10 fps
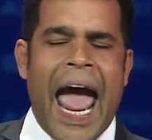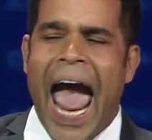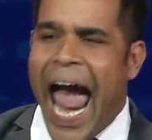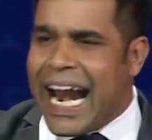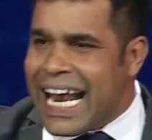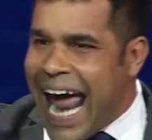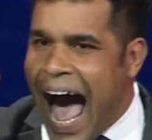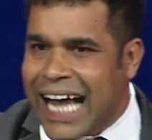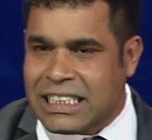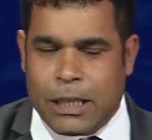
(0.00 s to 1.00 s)
And it
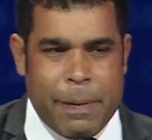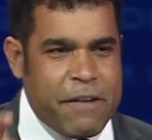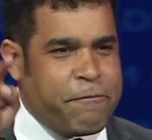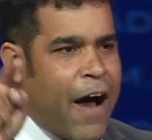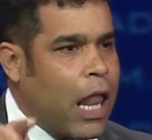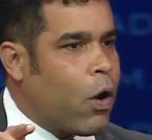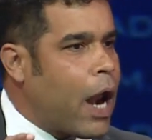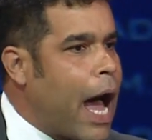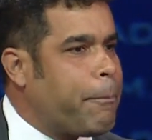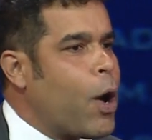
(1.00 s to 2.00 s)
has to be followed
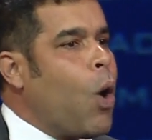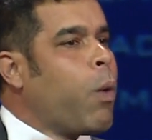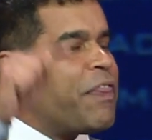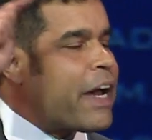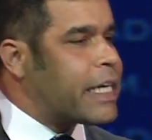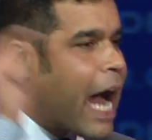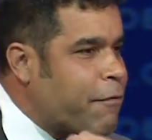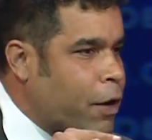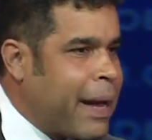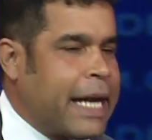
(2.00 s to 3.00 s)
up with a
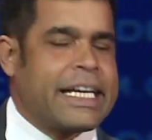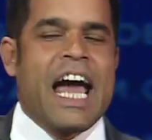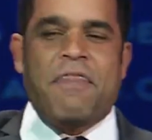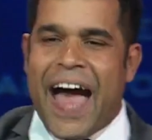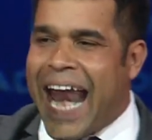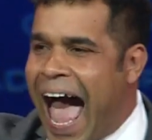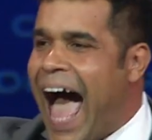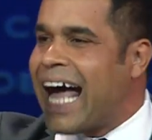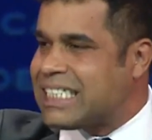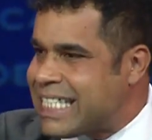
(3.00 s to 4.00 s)
government that
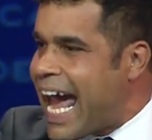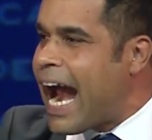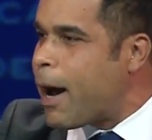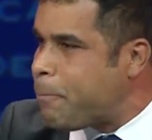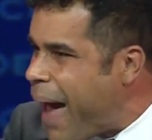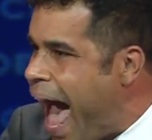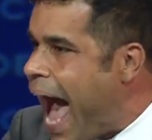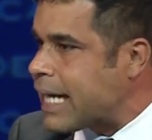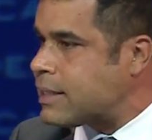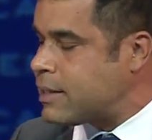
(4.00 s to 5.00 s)
has their
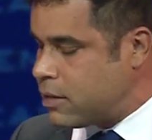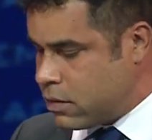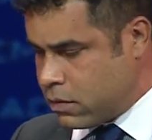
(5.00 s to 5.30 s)
backs.